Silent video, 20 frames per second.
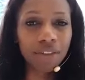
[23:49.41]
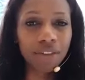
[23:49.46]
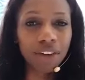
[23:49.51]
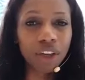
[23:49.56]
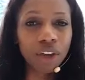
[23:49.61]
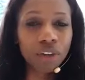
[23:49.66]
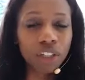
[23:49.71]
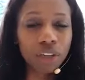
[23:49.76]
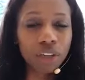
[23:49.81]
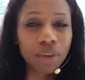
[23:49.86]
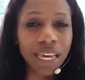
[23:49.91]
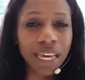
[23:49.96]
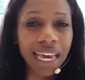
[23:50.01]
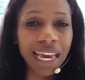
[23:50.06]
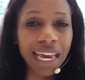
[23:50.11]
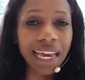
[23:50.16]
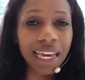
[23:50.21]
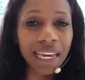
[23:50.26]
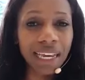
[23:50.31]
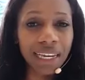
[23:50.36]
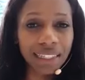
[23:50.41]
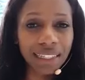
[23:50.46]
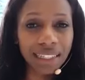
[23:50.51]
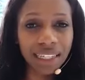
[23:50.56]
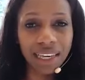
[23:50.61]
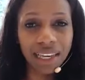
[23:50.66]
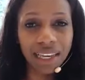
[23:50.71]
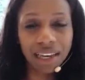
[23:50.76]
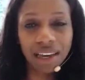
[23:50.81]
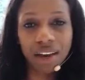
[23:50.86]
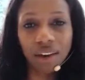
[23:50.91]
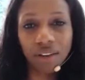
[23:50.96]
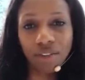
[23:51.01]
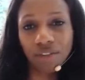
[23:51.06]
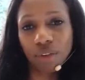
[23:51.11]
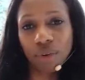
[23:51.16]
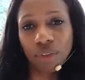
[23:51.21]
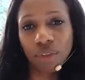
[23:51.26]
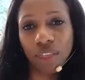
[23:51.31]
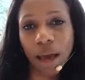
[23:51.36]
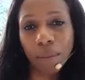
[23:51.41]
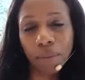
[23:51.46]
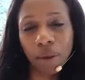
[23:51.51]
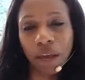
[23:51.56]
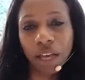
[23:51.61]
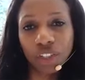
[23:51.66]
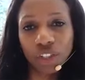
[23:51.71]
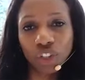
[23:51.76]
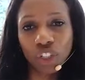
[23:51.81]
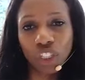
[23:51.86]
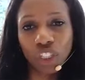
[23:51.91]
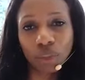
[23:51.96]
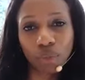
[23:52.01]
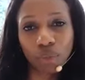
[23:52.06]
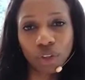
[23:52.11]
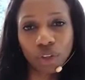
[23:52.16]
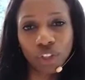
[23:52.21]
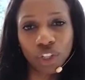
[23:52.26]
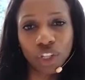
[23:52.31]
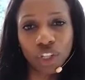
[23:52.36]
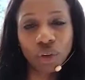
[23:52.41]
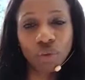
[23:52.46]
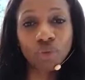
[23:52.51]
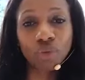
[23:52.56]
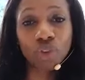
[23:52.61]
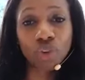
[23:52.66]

for you to be easy for that person to sponsor you,